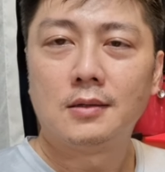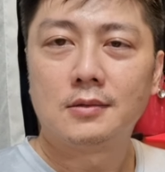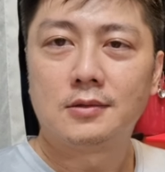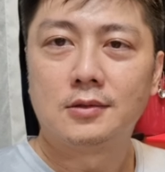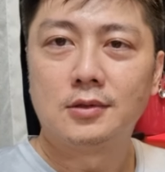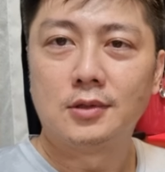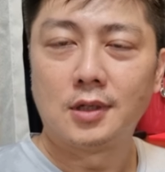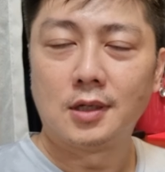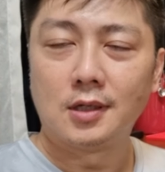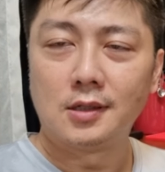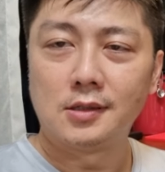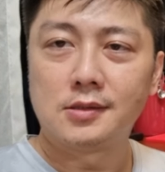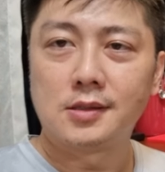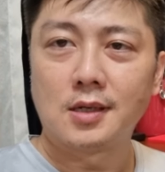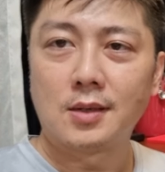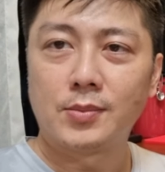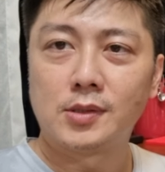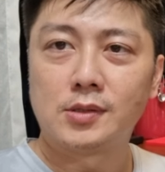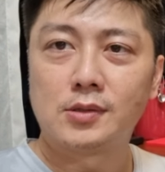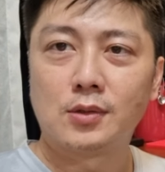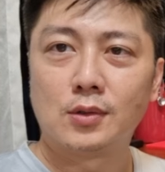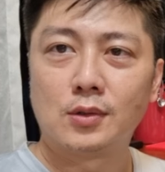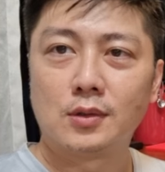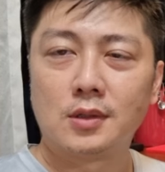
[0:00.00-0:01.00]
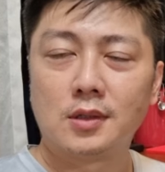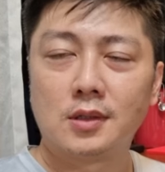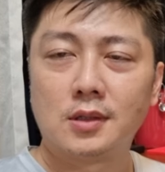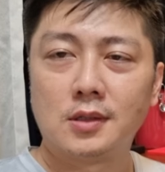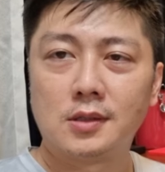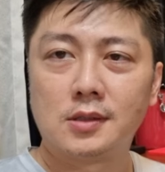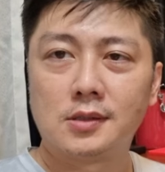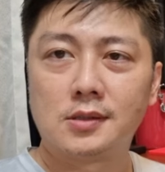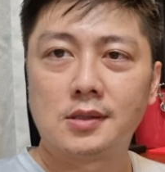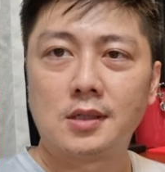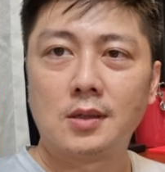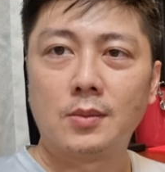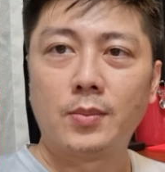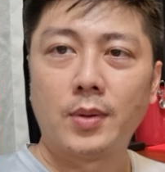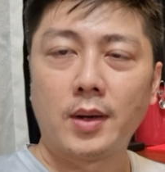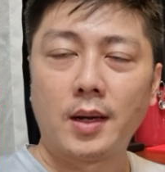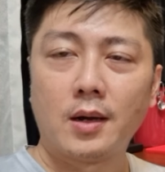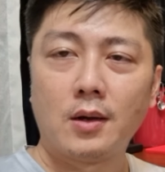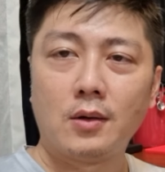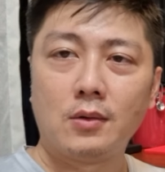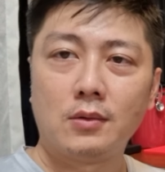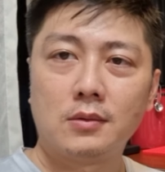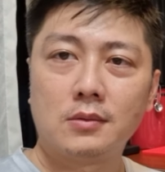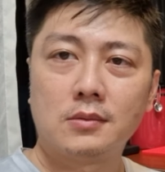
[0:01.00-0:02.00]
Today's episode is
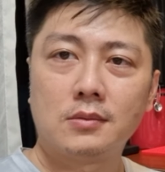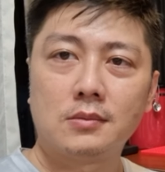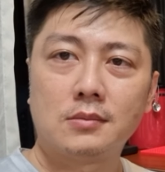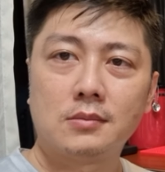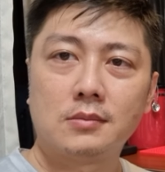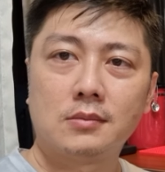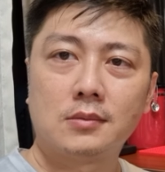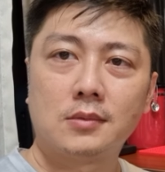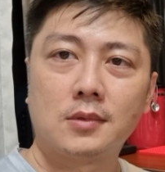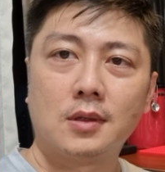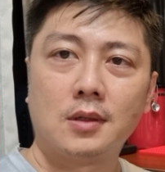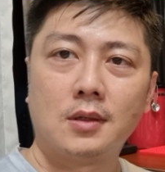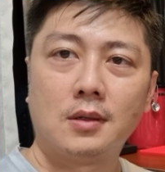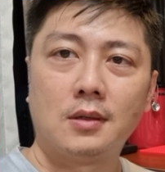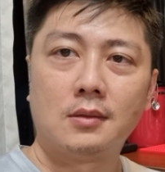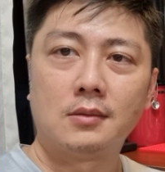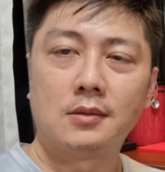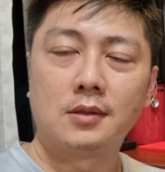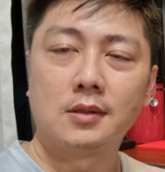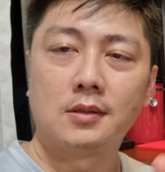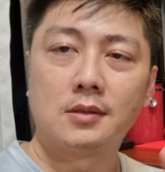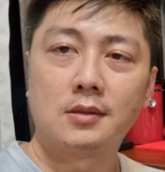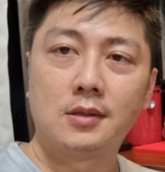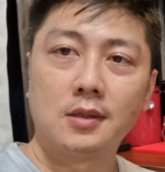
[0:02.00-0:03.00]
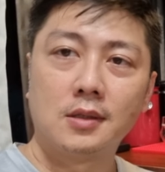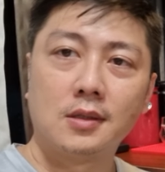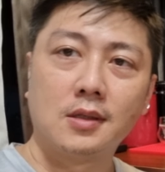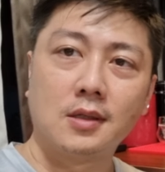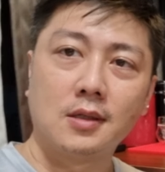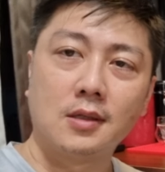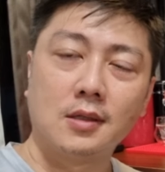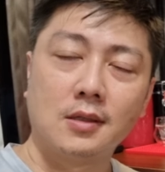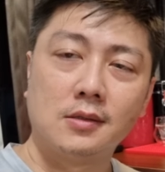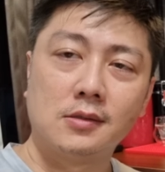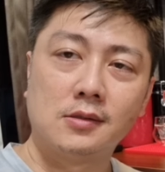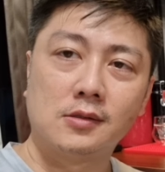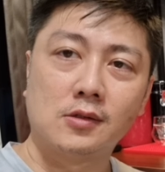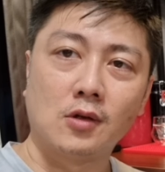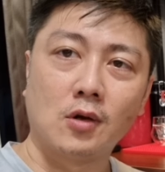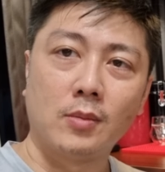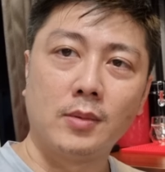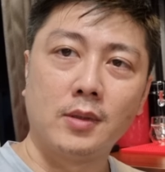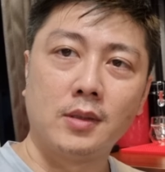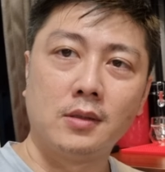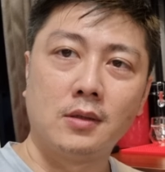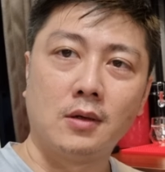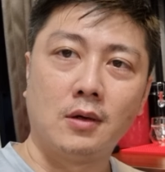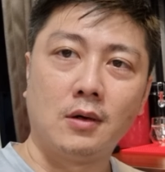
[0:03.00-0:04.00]
about the third
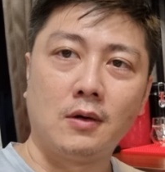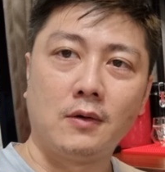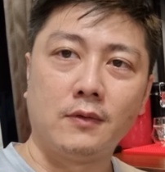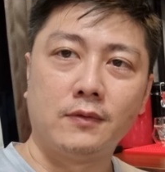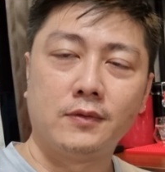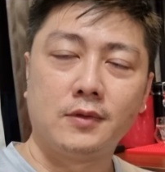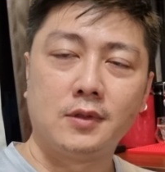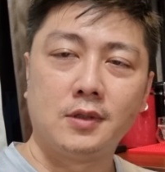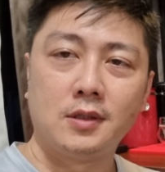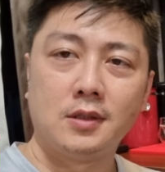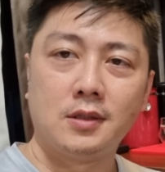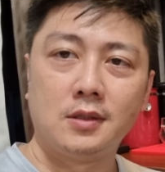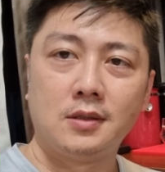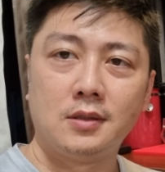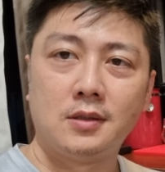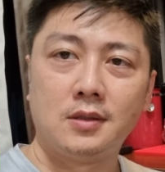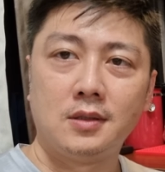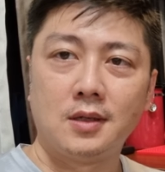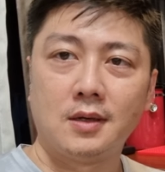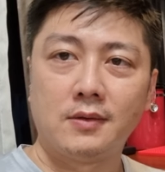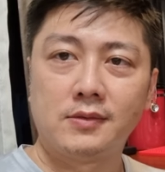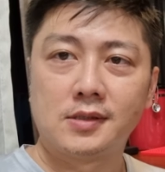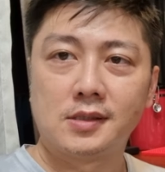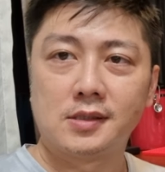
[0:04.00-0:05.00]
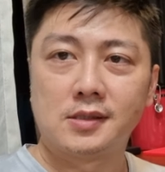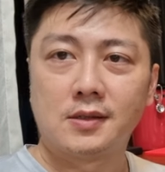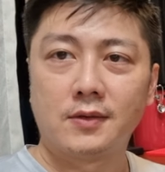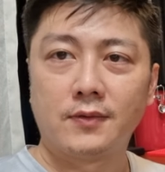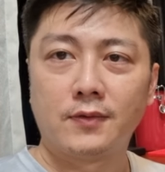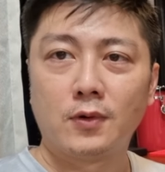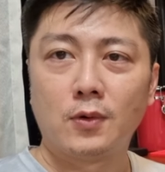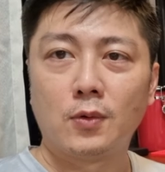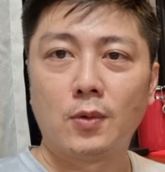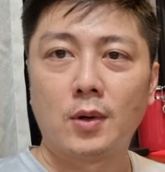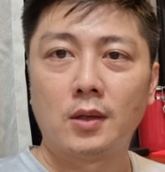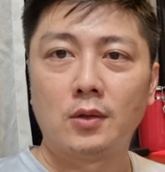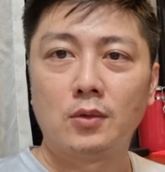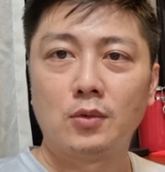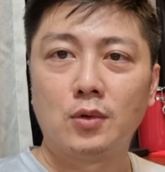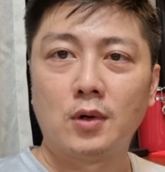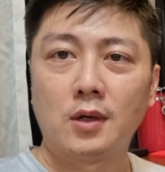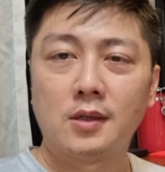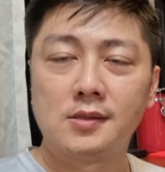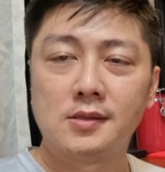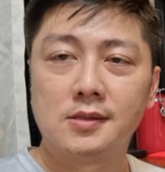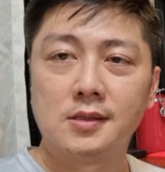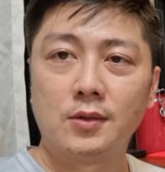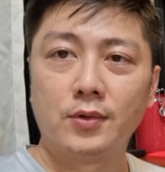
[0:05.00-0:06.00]
installment of the DF64
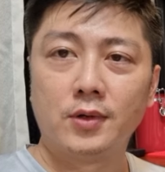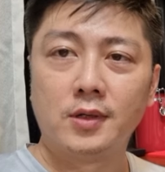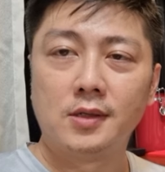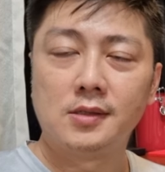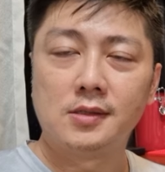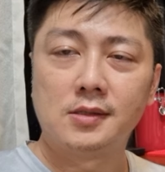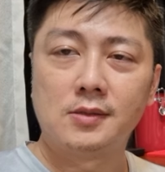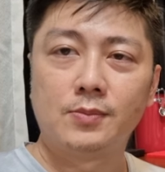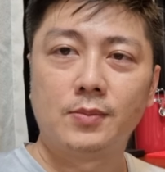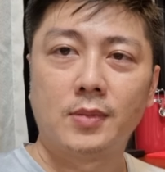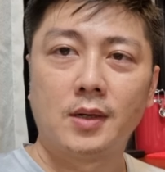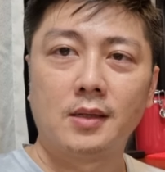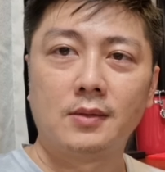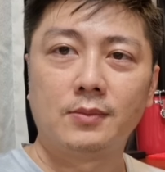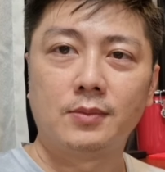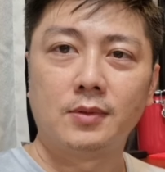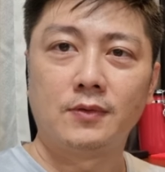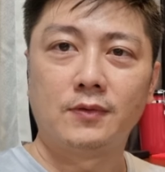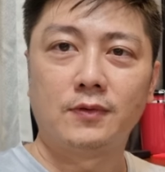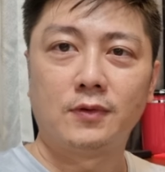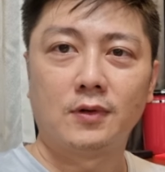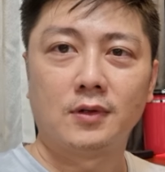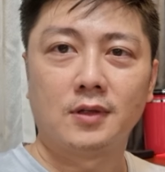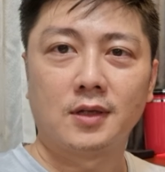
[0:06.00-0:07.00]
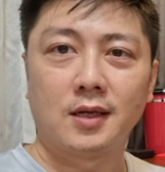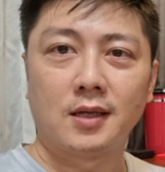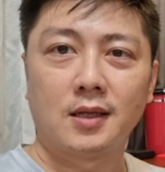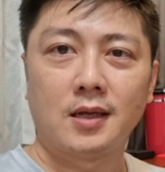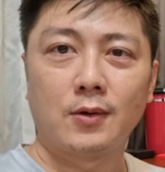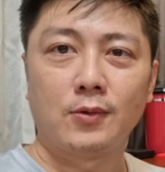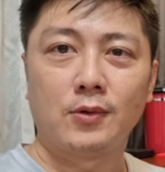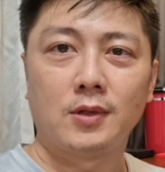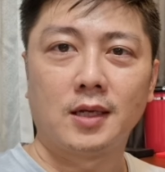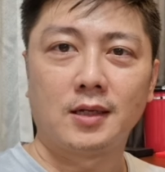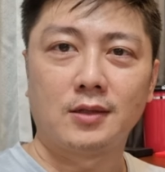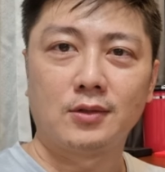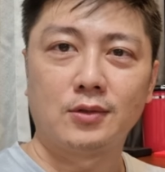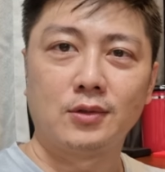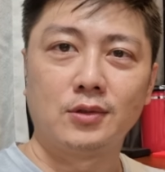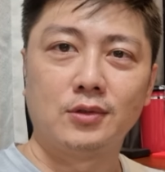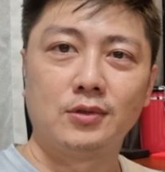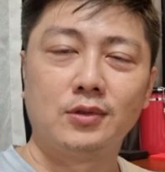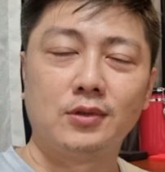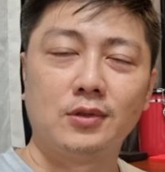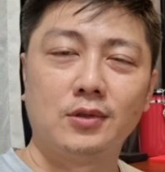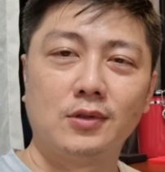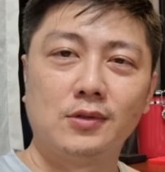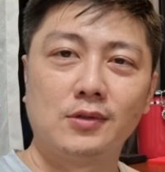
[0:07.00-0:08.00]
101 series. But before that, I would like to
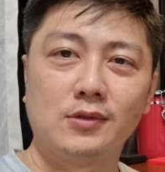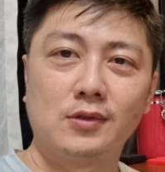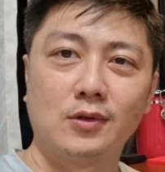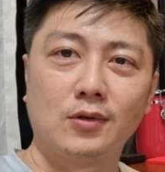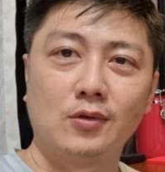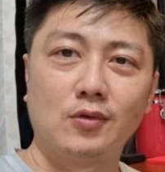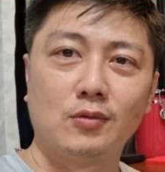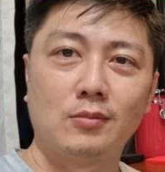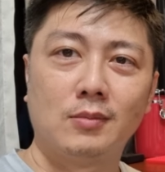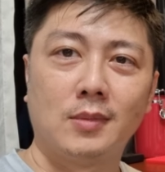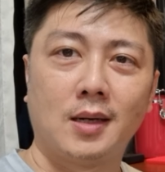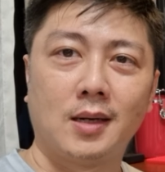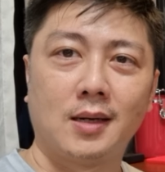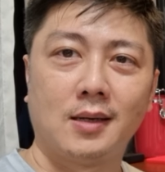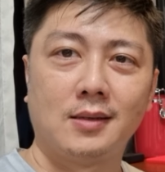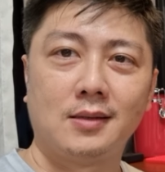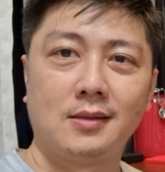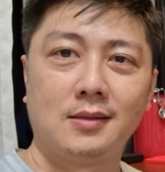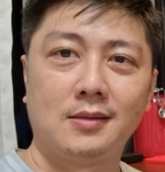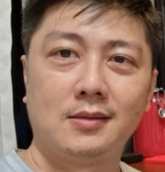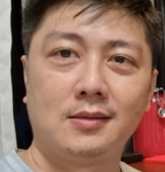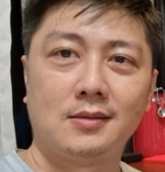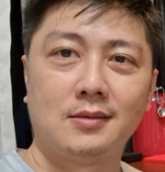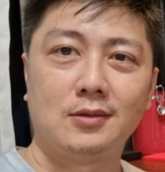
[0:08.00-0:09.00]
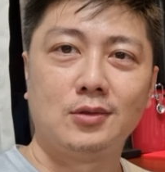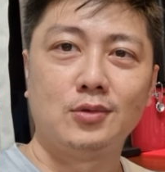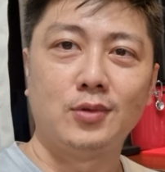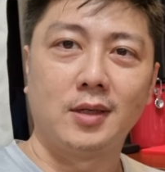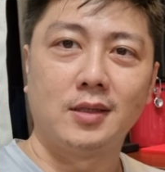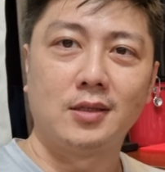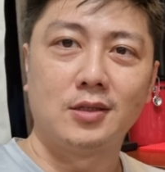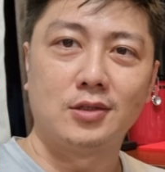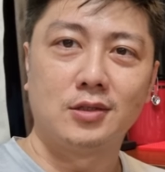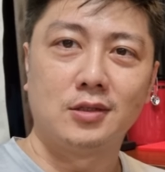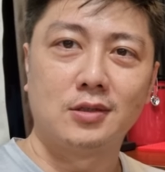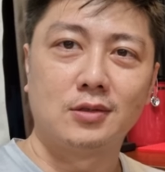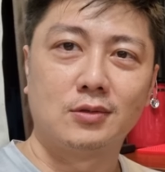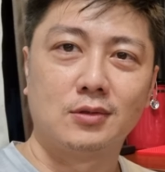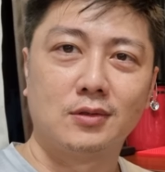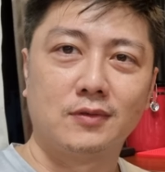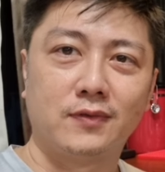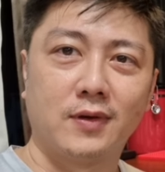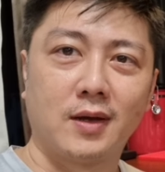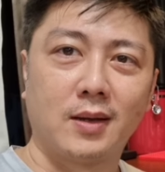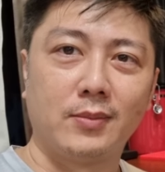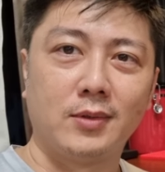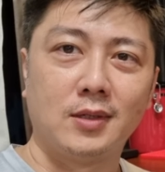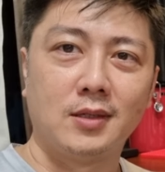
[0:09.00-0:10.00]
introduce to you my new addition to the
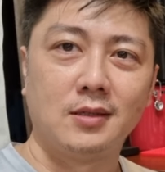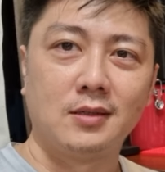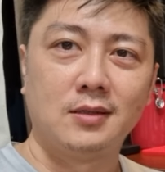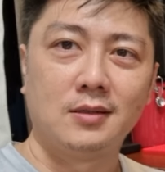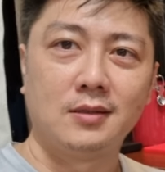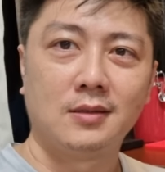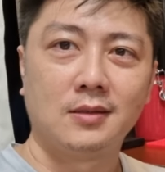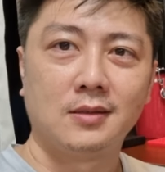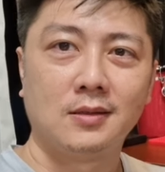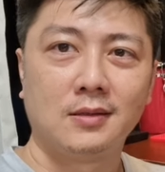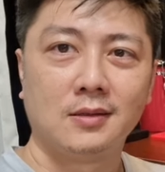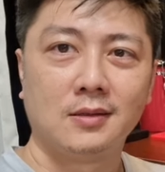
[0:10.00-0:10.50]
family.